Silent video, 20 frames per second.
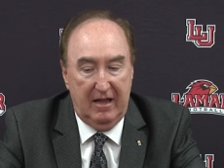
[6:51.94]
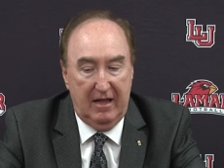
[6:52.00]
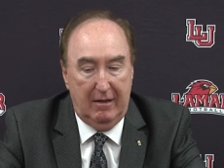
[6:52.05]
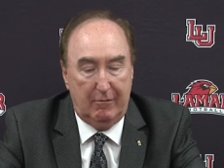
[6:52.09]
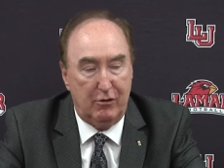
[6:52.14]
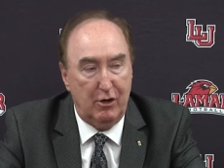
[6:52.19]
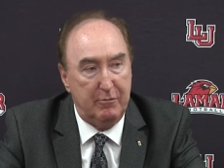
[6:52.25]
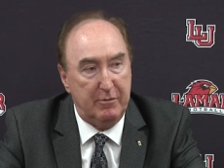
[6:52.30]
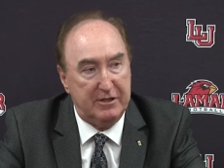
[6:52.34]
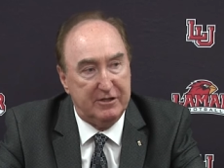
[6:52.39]

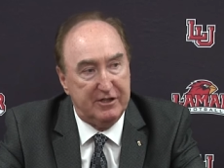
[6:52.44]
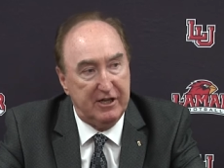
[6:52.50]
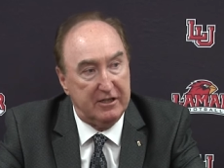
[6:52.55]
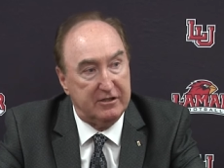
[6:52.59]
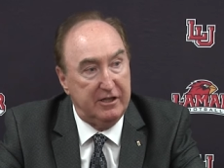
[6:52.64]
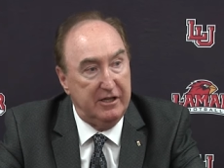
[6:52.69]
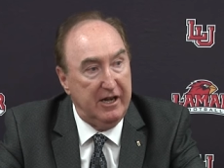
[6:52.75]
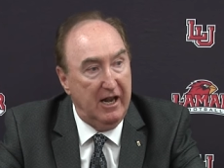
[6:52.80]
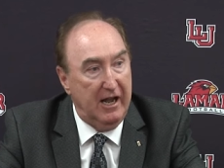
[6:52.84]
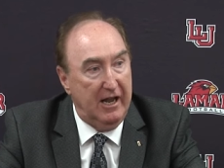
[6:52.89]
I'm going to be
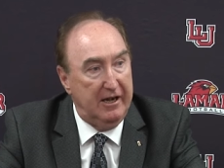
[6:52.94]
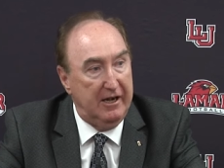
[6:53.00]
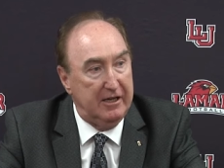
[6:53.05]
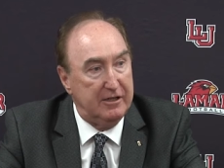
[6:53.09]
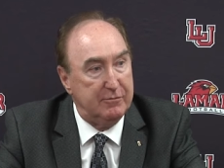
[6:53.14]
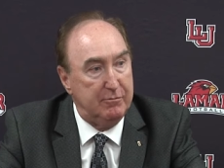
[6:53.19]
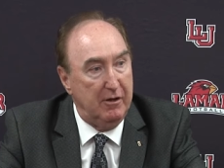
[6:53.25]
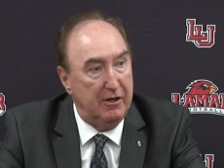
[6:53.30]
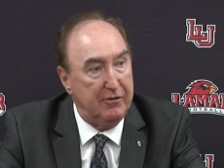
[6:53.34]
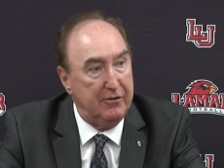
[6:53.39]
69
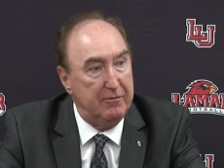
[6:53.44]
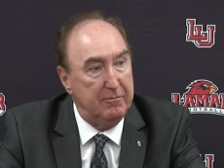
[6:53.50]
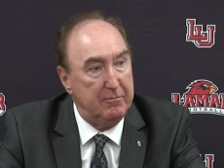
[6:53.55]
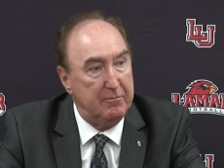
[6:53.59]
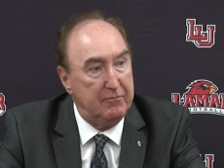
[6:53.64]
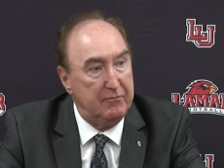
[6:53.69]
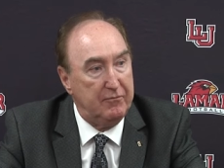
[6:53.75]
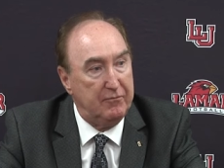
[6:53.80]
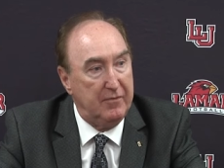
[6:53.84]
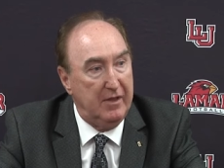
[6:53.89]
next month.
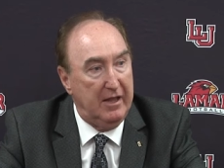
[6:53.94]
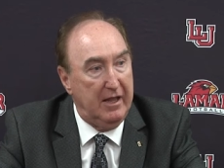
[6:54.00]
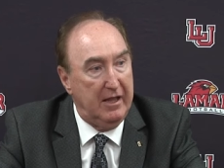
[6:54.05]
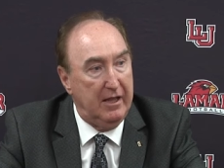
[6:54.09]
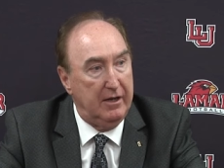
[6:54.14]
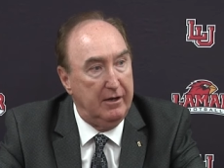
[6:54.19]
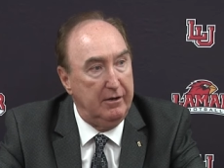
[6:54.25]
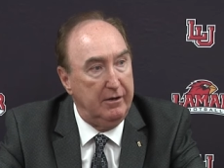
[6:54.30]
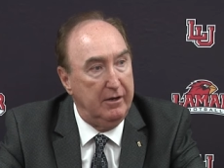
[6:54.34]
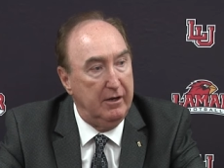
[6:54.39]

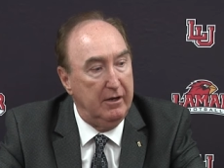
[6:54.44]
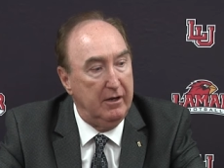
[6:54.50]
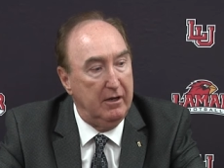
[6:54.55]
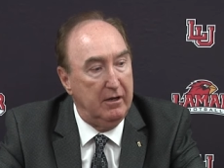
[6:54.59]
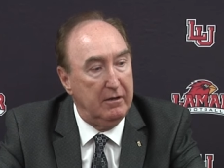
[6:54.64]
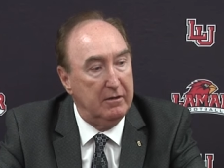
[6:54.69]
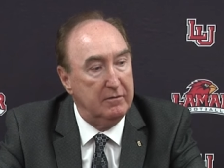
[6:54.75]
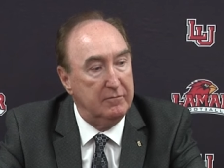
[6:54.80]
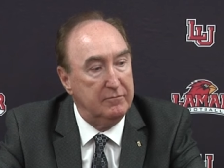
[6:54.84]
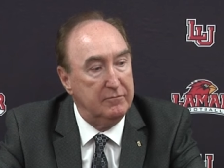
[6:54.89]
And, uh,